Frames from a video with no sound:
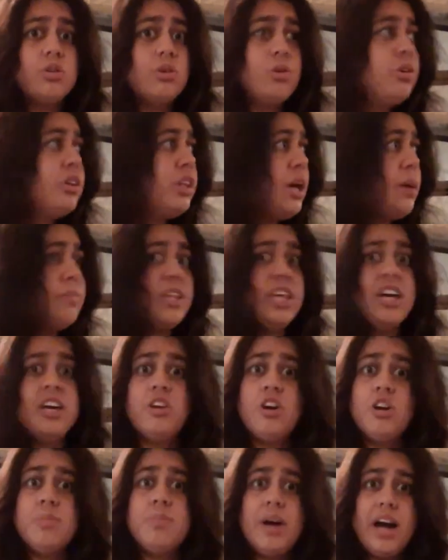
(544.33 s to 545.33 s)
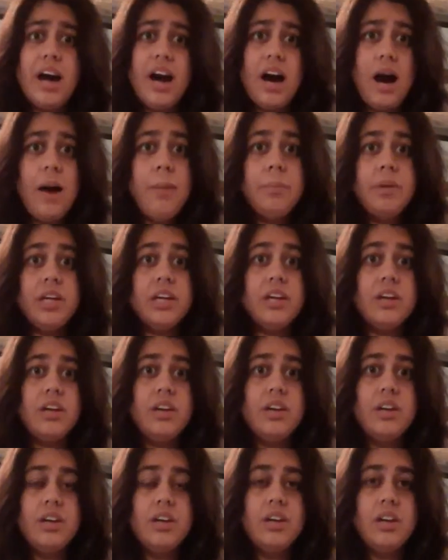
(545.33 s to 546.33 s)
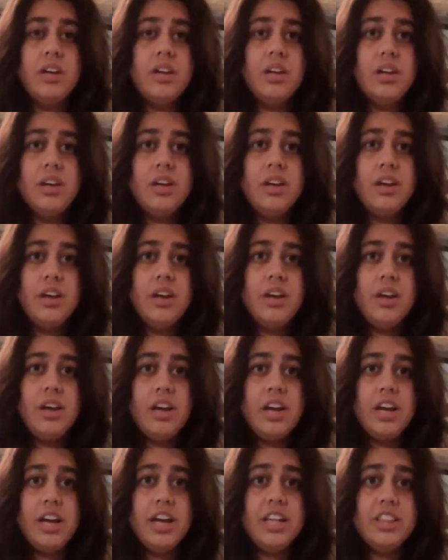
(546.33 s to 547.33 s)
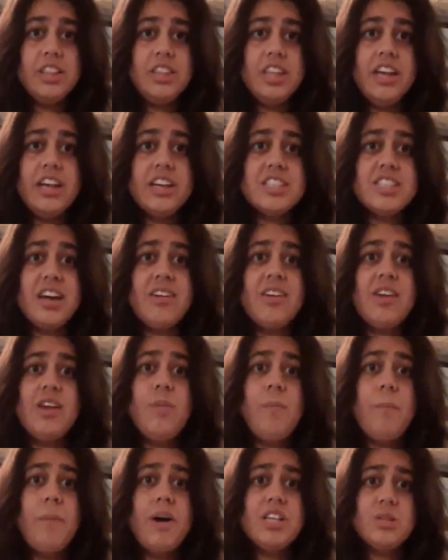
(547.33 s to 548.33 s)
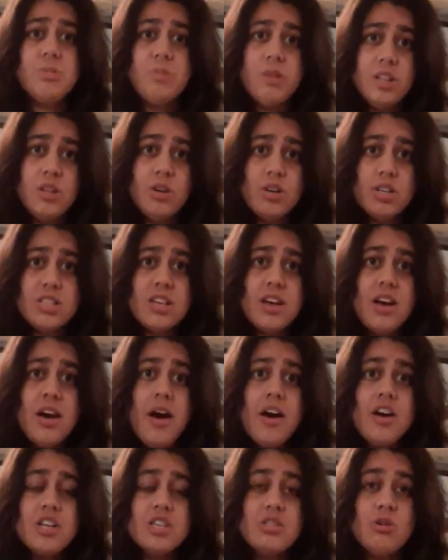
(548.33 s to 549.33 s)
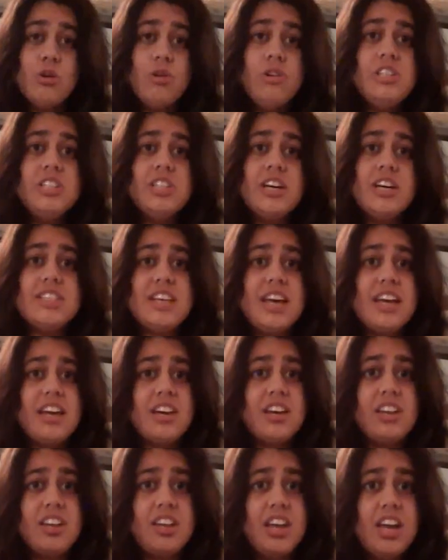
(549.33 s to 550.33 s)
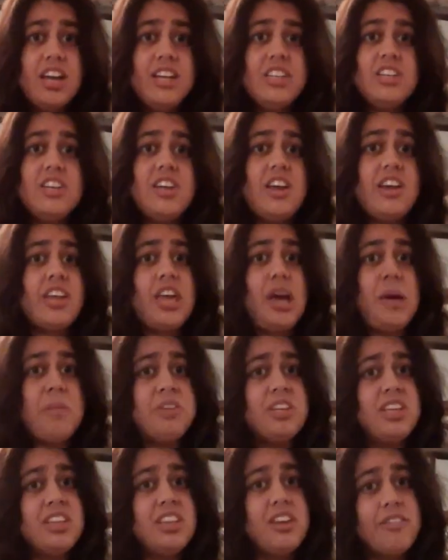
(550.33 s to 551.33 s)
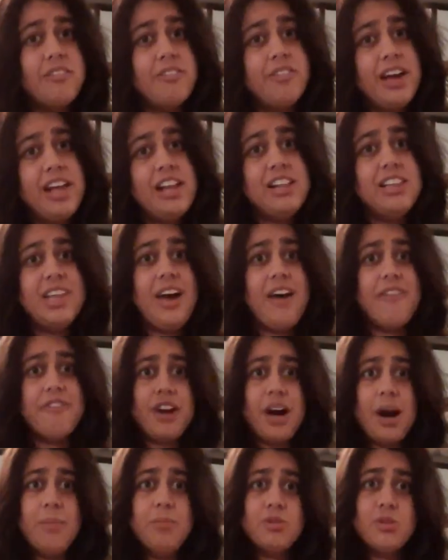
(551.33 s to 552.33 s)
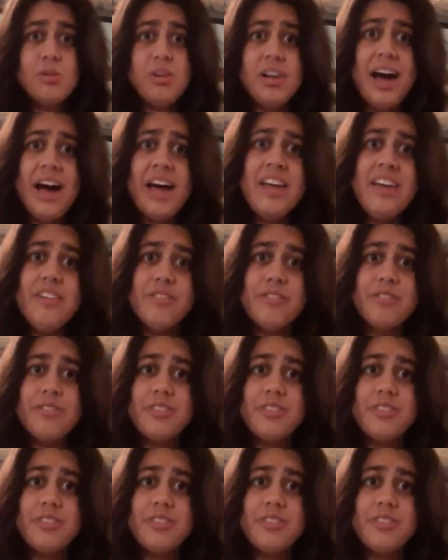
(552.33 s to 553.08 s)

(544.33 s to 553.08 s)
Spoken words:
know them. They are not my army. He thinks that it must be those soldiers I created and kept in the well. They have come to life.